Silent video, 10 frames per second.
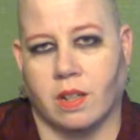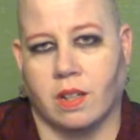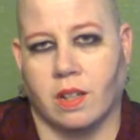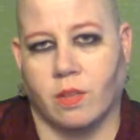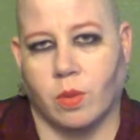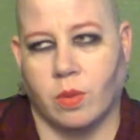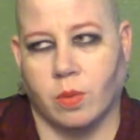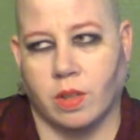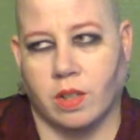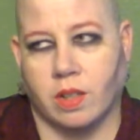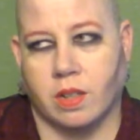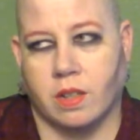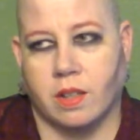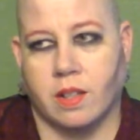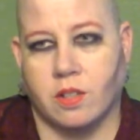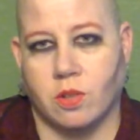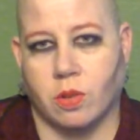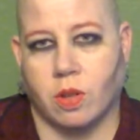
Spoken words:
I have 1 at work and 2 at